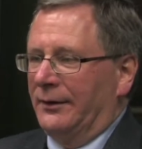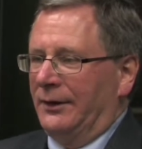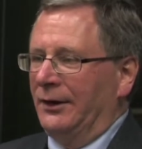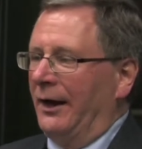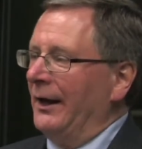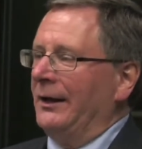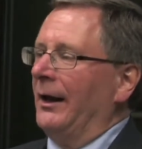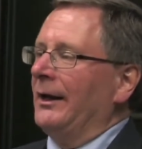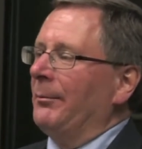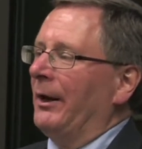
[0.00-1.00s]
You know,
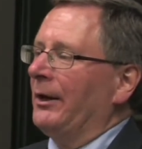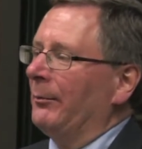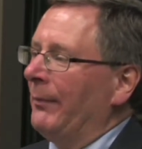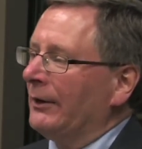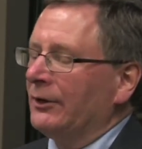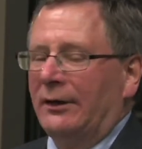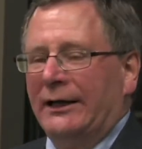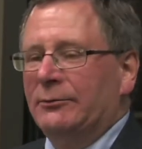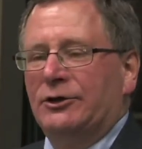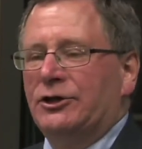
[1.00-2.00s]
and the Mexican
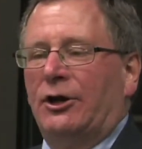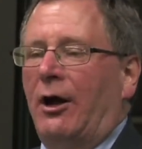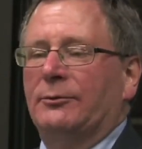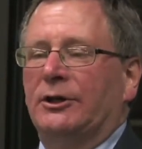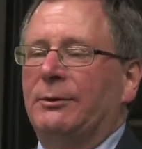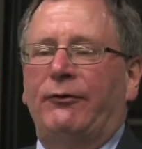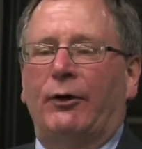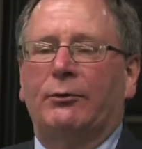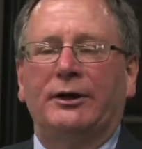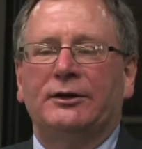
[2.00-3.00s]
ladies would show up just
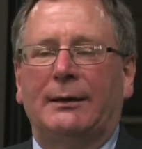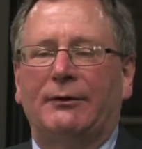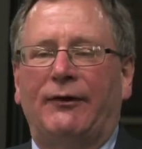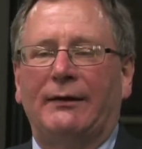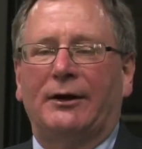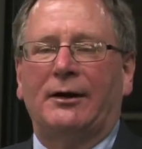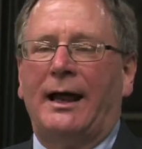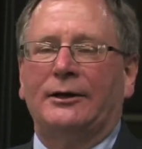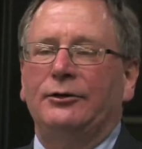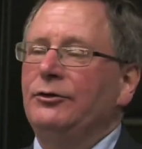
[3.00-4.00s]
before quitting time at 5
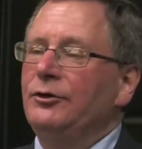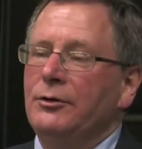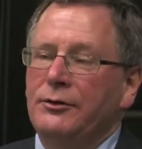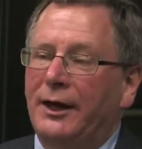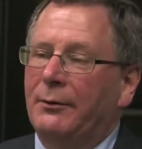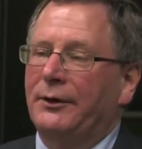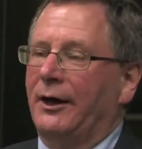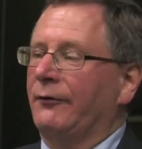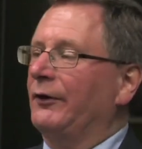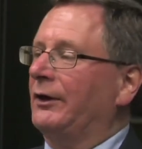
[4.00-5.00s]
o'clock. You knew they were
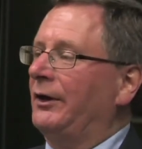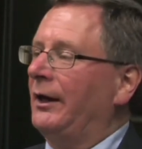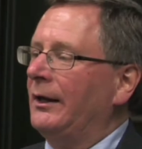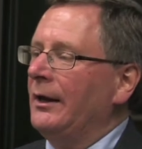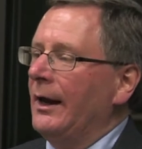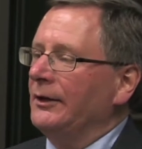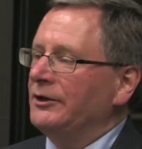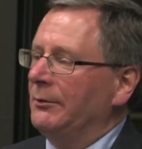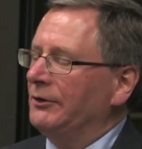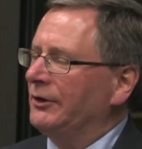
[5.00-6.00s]
there for the key, and
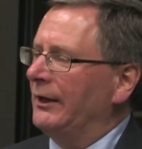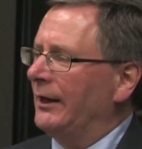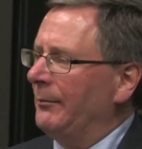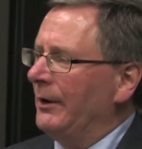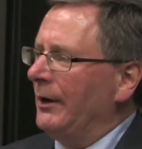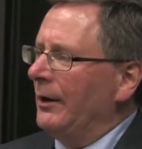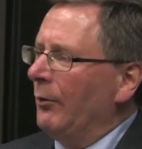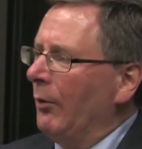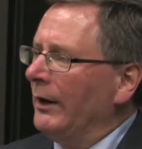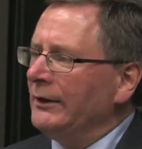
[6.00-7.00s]
she would say to them,
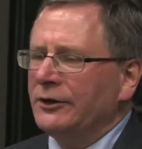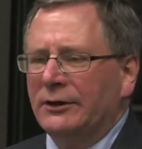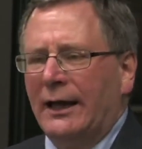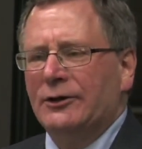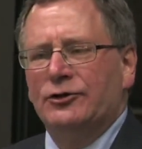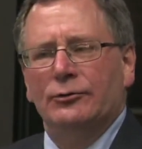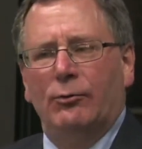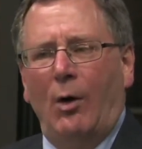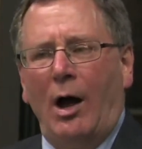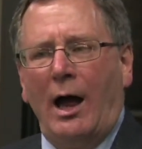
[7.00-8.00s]
"What is it that you
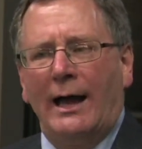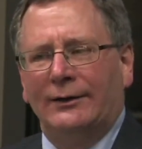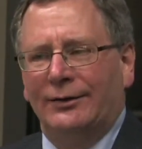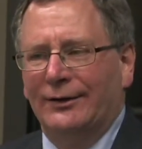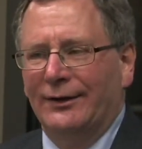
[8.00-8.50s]
want?"